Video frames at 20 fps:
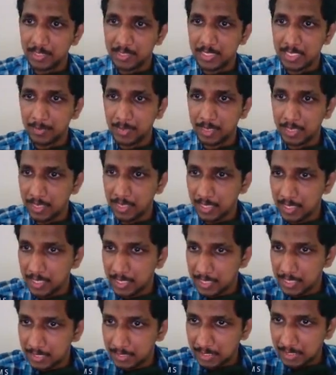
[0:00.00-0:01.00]

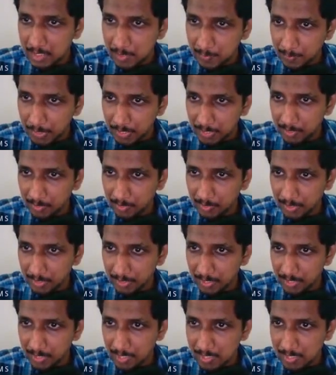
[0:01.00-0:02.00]
Similarly, in this particular
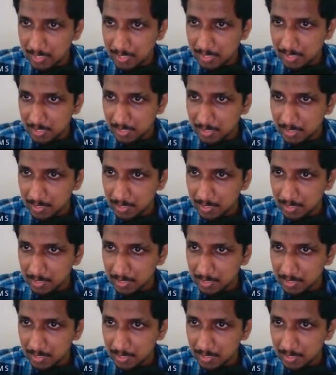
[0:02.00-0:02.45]
case,